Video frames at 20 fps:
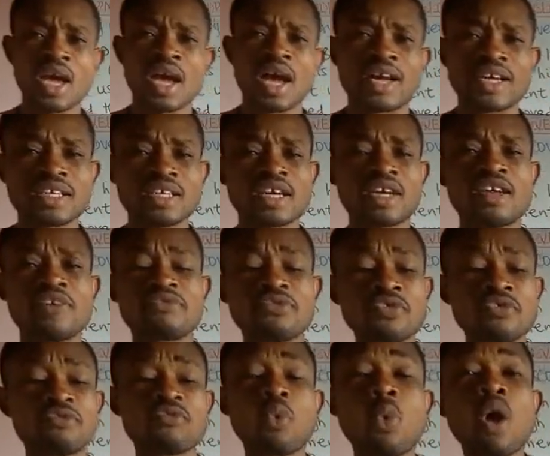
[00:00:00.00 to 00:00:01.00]
I don't know if
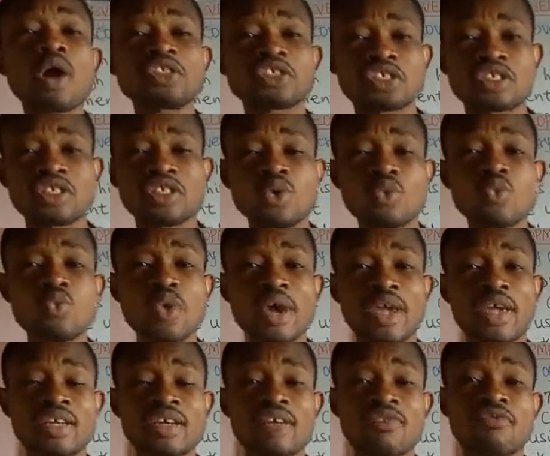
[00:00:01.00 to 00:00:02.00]
you've watched the
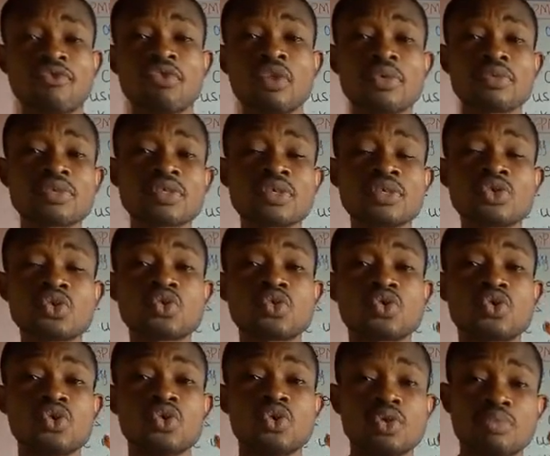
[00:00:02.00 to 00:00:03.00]
way the
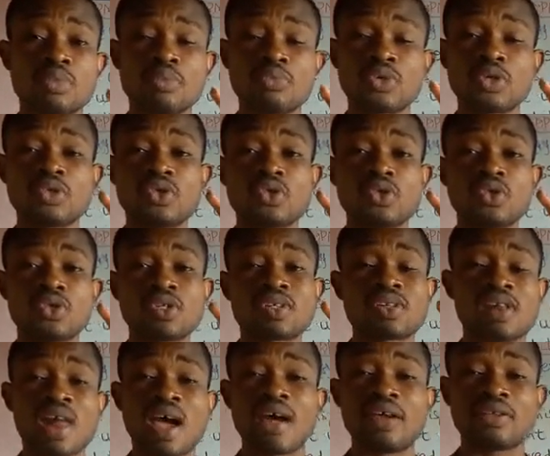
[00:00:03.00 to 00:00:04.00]
fluorescence tube
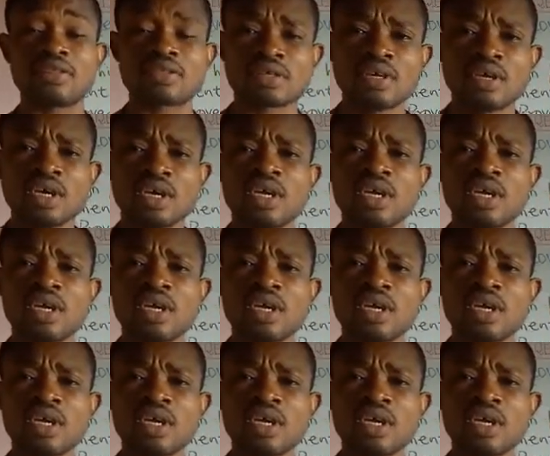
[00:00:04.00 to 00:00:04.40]
produces light.